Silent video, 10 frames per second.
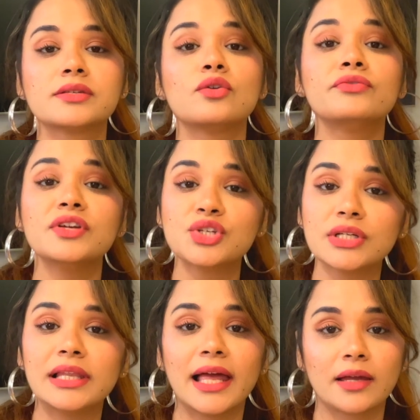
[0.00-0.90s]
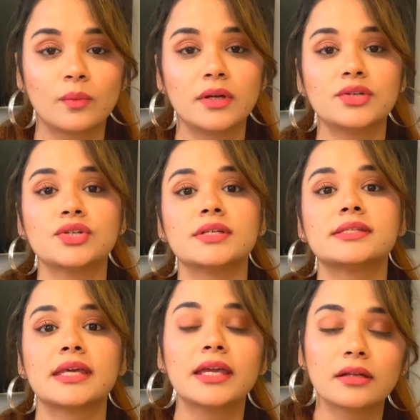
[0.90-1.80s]
official language is
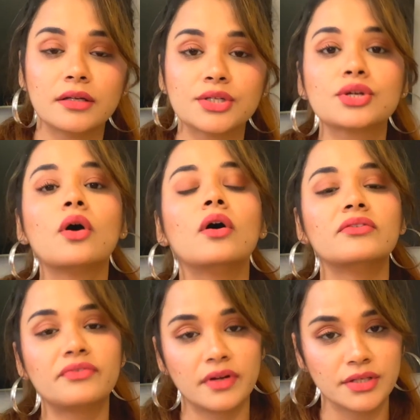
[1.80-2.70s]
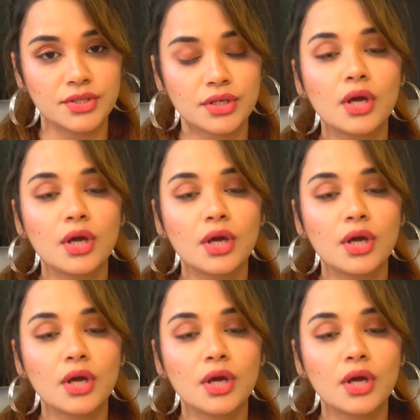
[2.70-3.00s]
English or French.